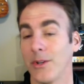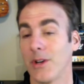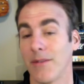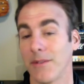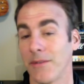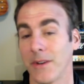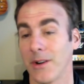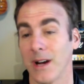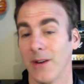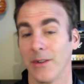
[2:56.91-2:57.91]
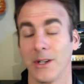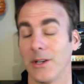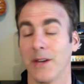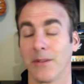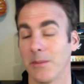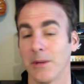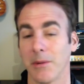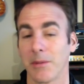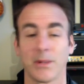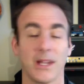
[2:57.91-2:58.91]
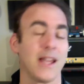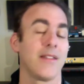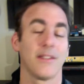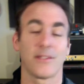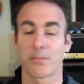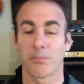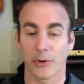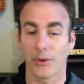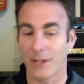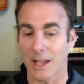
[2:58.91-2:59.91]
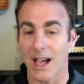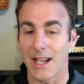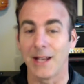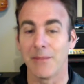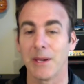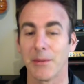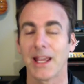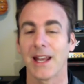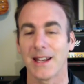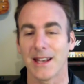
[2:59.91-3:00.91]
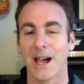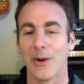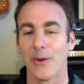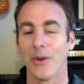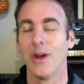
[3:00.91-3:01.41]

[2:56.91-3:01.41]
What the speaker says: you have to figure out, you have to be able to play this certain line and be able to get it down